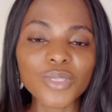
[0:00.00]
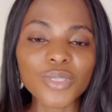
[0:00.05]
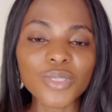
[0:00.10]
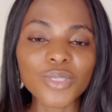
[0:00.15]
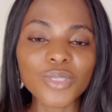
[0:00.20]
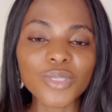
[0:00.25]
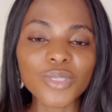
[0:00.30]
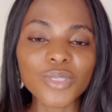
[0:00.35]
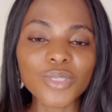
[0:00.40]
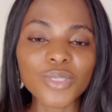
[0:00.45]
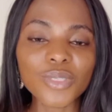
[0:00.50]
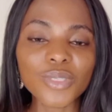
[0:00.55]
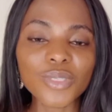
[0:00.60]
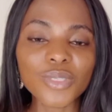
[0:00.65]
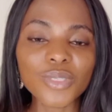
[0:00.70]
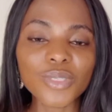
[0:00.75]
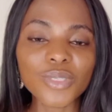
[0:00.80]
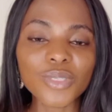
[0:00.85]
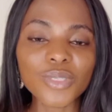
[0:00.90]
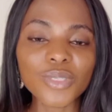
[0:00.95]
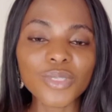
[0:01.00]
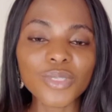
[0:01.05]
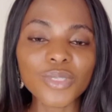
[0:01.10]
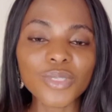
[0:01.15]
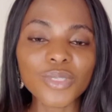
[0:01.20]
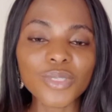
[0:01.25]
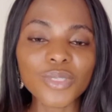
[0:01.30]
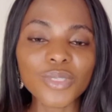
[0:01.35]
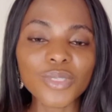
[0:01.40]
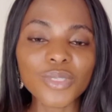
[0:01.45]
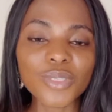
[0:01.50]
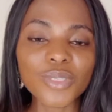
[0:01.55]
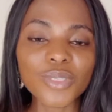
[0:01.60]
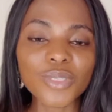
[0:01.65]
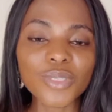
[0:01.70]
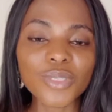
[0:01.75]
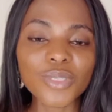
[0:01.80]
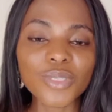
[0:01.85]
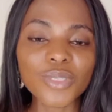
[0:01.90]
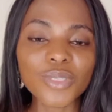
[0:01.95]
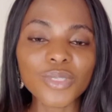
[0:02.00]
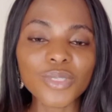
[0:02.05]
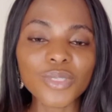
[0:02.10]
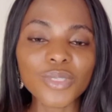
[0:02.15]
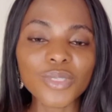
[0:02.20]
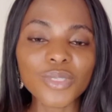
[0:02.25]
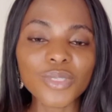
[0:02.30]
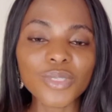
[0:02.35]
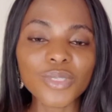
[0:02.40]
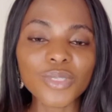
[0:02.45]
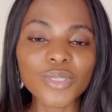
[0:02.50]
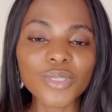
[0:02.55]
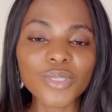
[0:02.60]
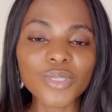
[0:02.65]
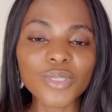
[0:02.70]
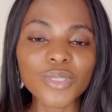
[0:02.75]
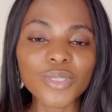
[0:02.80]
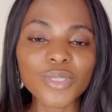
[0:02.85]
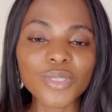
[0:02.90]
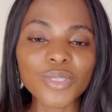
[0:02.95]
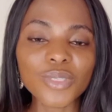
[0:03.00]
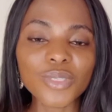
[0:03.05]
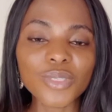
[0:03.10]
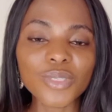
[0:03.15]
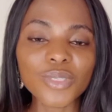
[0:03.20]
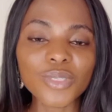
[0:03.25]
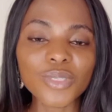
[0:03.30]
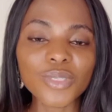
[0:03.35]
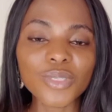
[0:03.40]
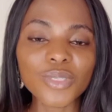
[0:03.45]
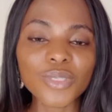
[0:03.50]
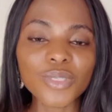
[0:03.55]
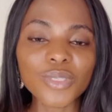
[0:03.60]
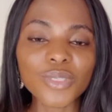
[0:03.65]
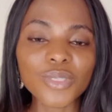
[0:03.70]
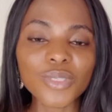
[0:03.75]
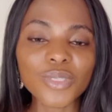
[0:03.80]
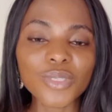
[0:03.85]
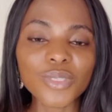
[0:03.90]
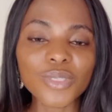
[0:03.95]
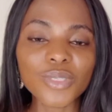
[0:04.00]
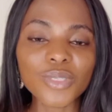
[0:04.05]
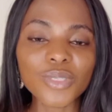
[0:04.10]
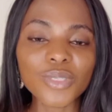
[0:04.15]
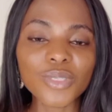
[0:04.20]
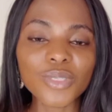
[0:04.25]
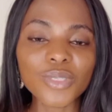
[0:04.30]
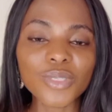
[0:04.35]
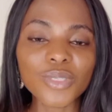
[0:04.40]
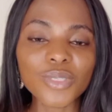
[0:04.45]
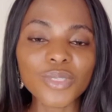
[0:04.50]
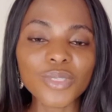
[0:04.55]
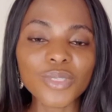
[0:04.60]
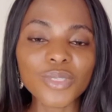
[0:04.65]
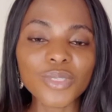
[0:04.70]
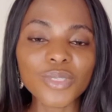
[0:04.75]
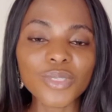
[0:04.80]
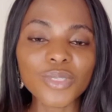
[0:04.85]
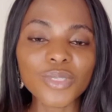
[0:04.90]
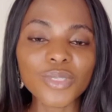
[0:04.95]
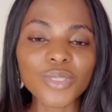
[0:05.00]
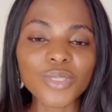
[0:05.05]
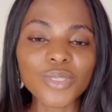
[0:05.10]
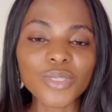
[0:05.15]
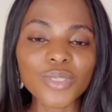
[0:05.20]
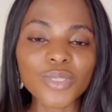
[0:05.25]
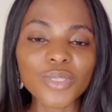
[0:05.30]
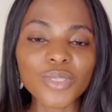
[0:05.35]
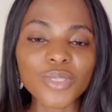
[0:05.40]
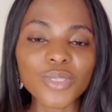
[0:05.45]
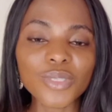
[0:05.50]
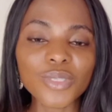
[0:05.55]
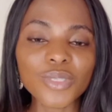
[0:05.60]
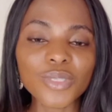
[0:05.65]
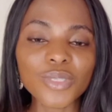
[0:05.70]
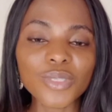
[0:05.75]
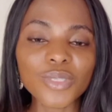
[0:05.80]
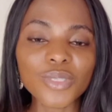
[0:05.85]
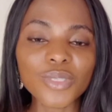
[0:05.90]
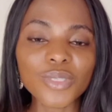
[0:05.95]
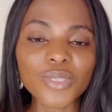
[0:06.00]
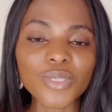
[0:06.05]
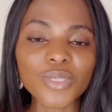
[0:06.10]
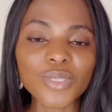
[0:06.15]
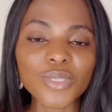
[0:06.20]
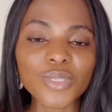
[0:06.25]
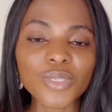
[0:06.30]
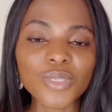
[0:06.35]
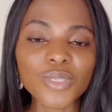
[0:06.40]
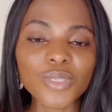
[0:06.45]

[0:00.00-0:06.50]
This is a still picture; no speech is visible.